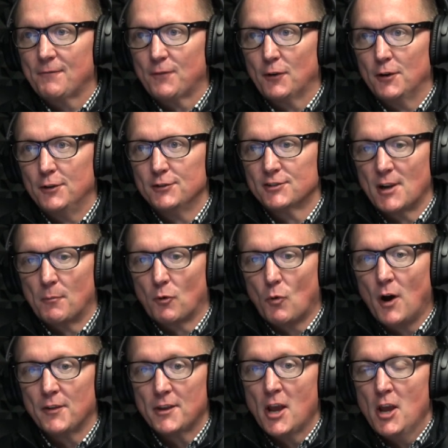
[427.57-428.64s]
For who's number
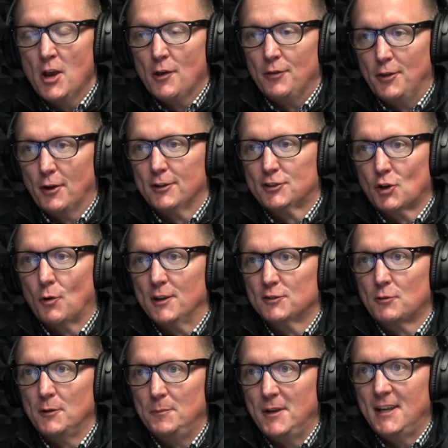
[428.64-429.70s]
one, their
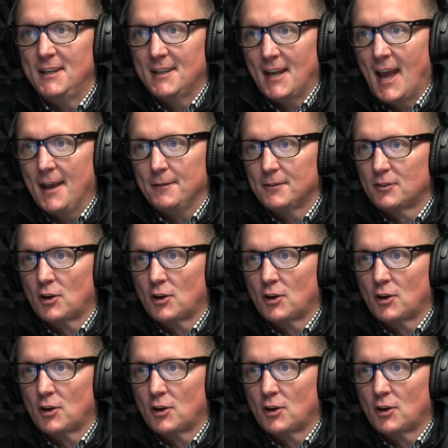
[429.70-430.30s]
choice would be, hey,